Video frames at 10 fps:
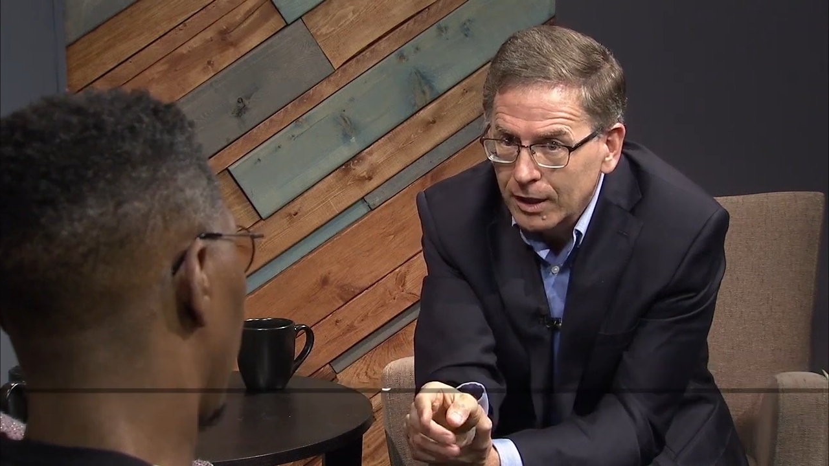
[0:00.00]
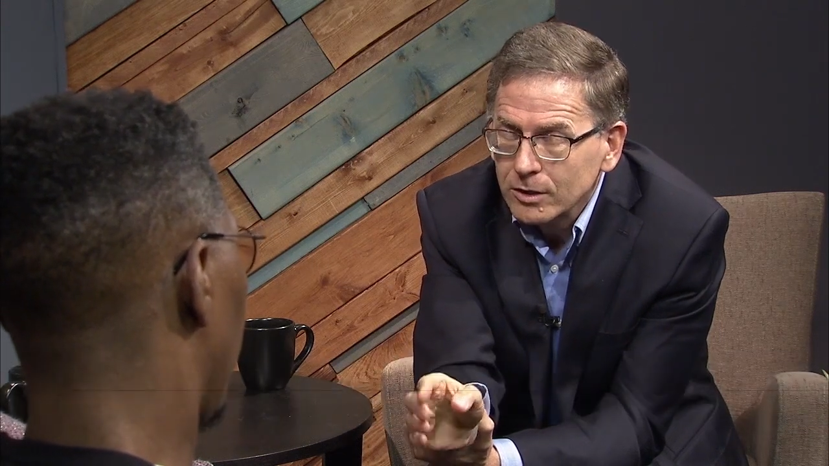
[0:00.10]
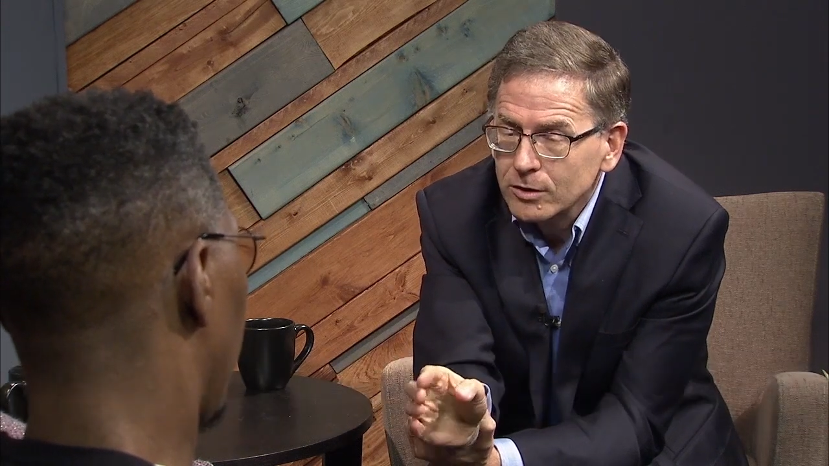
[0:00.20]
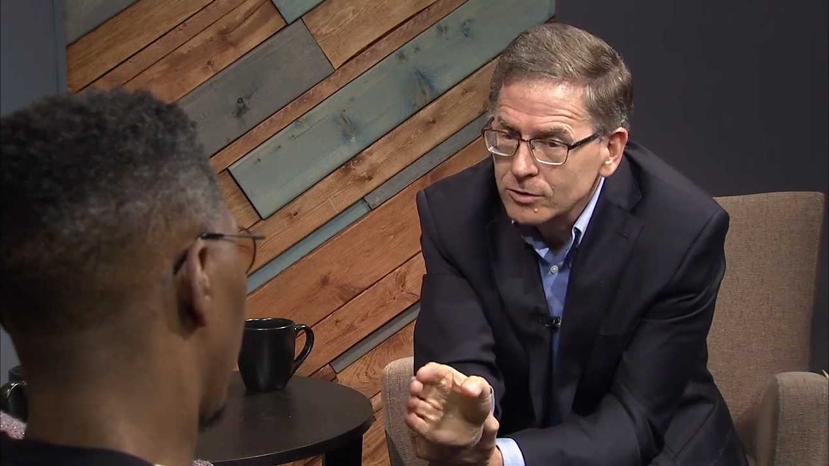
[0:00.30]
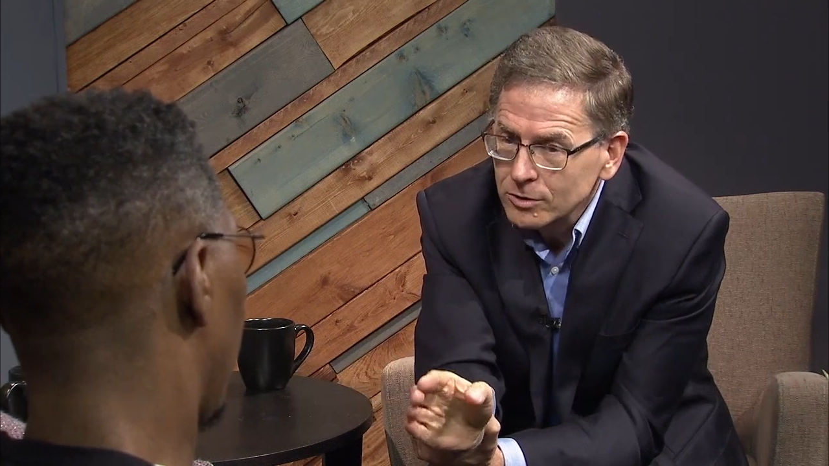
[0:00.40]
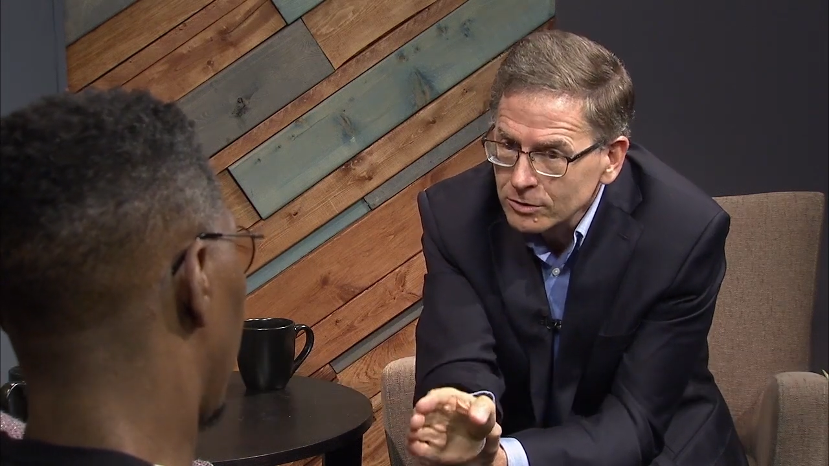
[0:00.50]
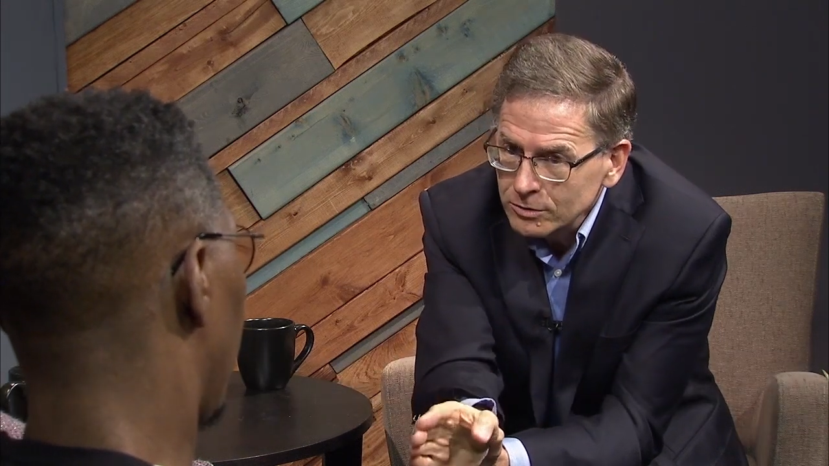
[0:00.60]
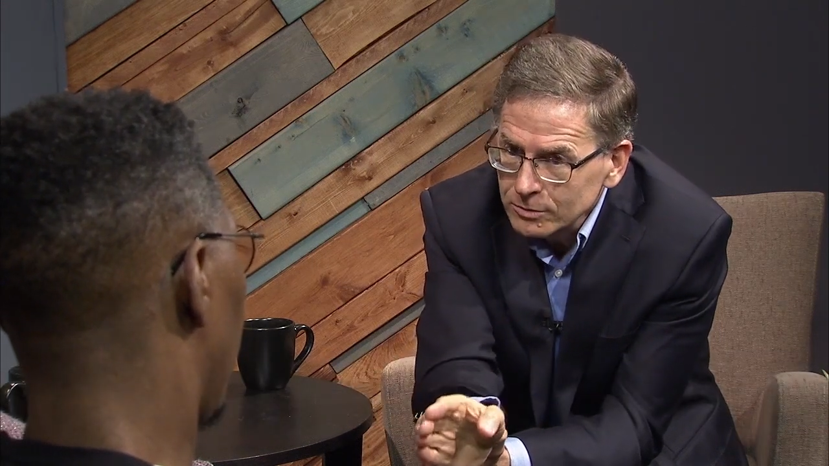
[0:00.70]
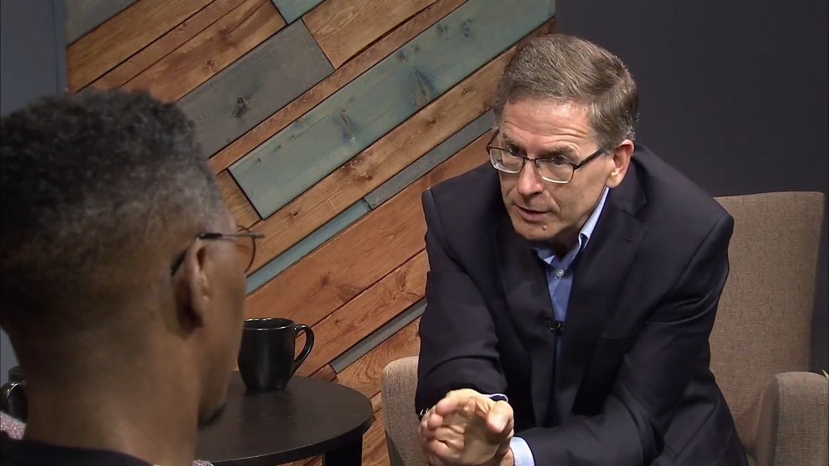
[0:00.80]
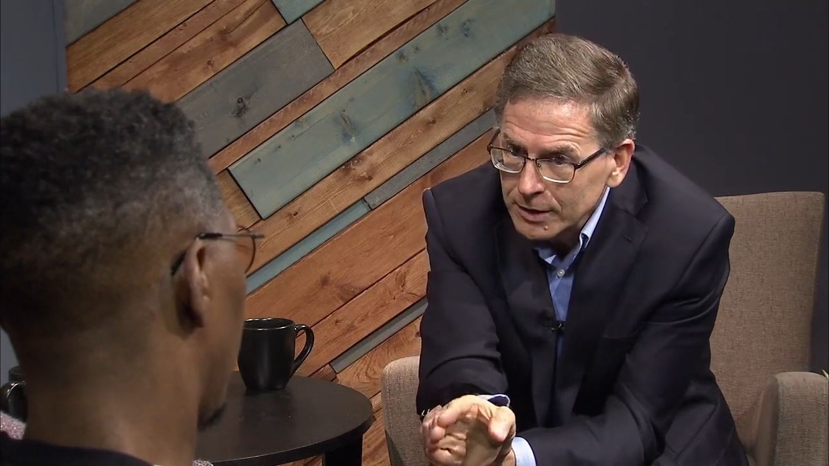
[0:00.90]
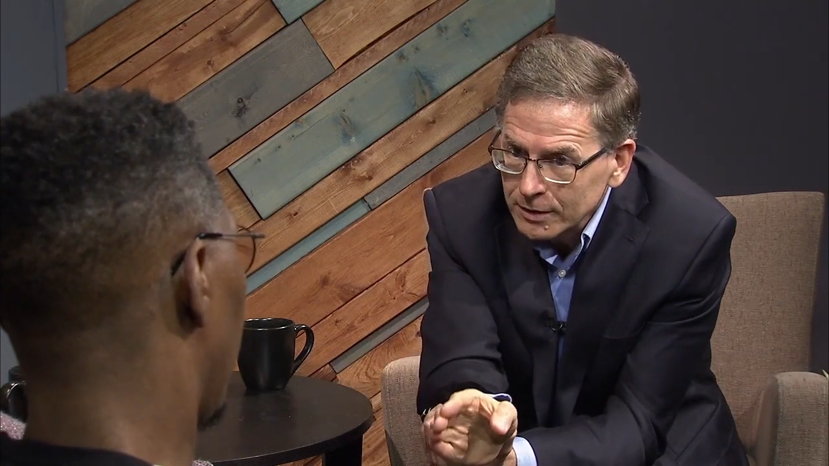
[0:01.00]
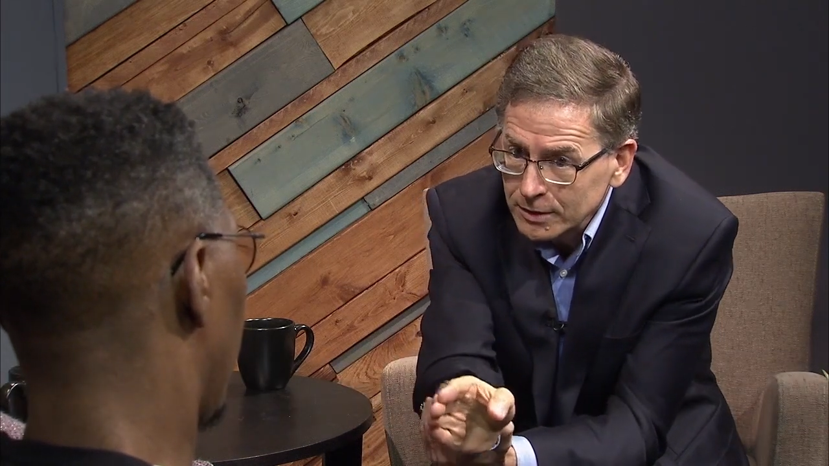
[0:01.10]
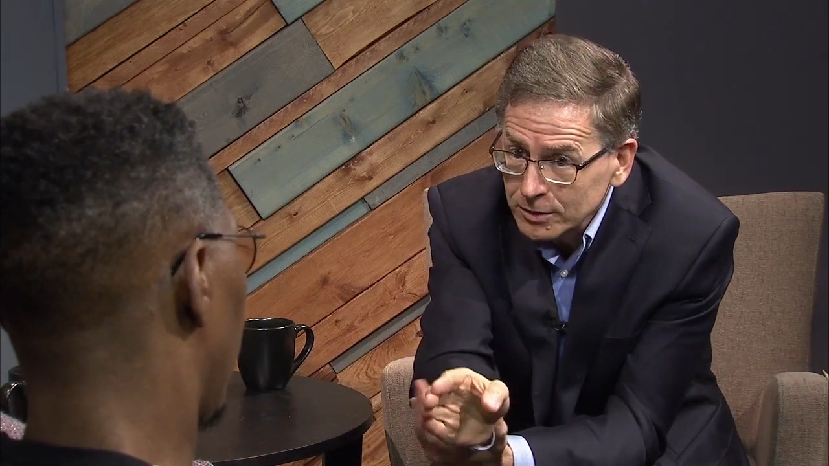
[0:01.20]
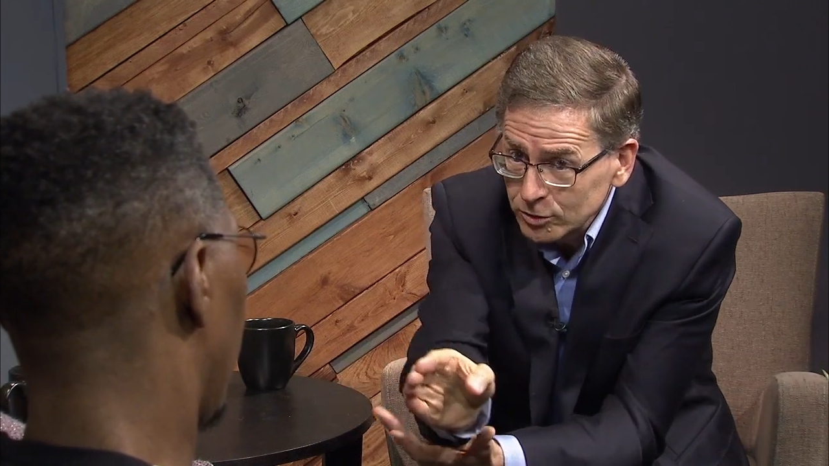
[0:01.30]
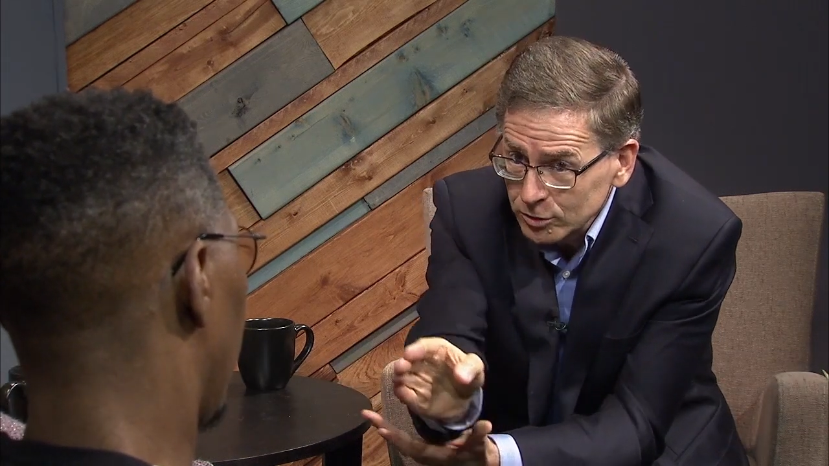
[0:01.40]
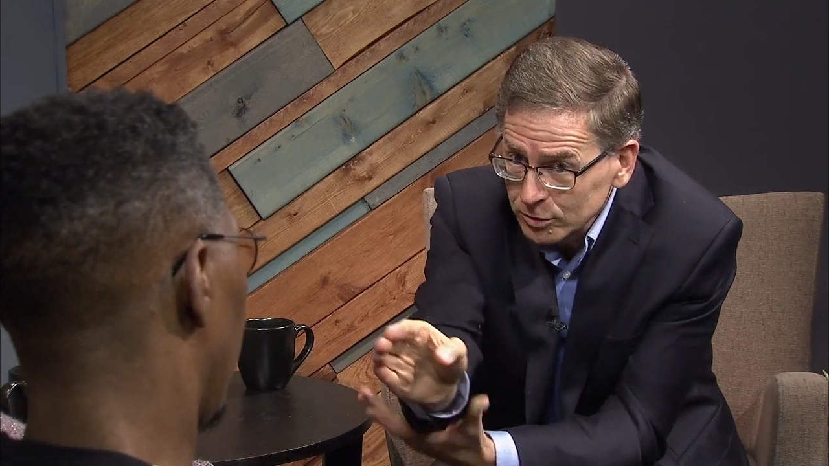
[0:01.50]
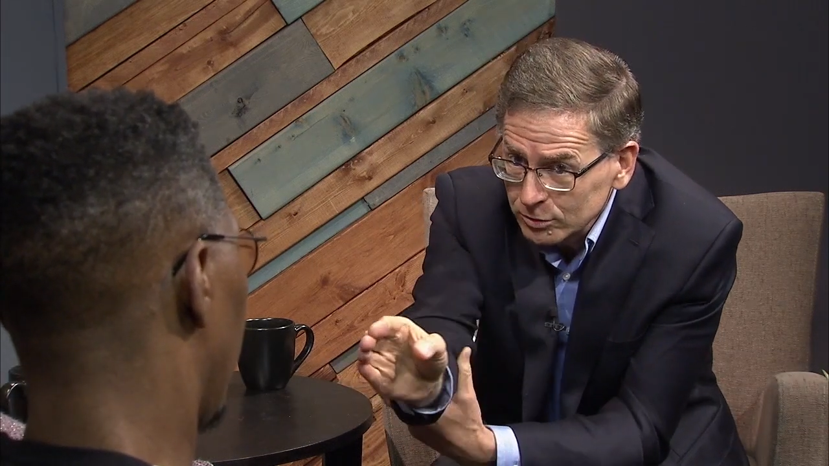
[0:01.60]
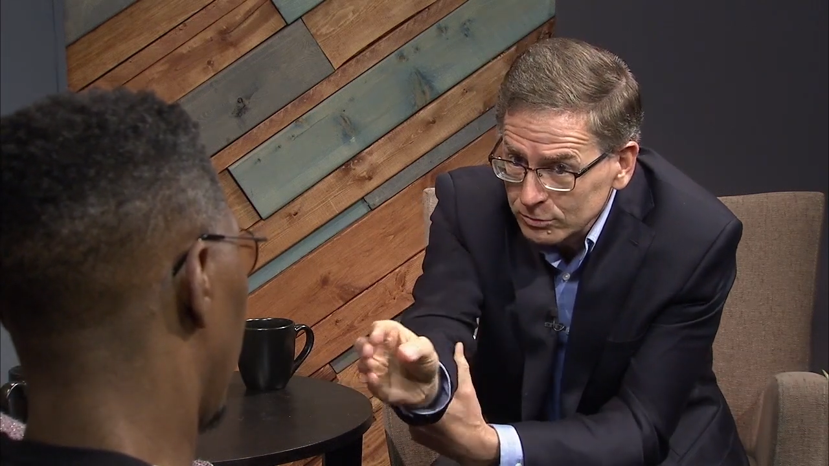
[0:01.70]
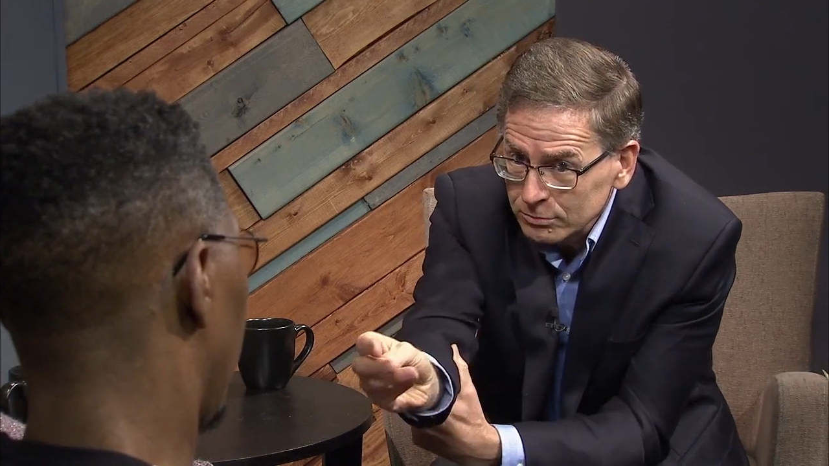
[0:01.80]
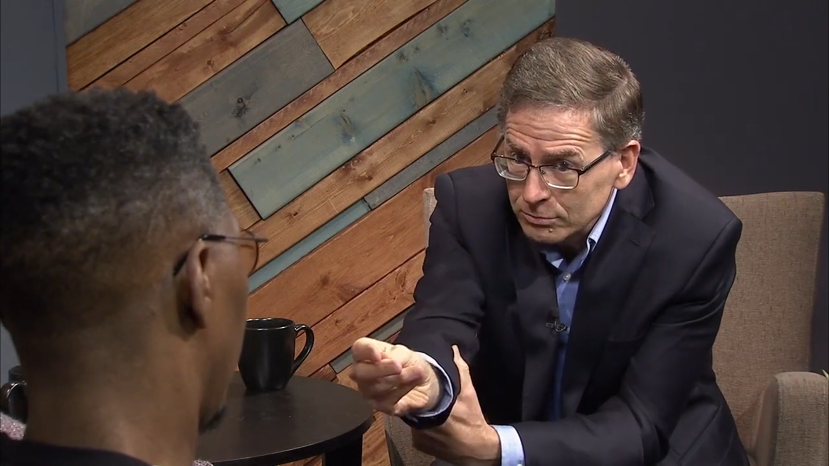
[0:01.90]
Could you do me, could you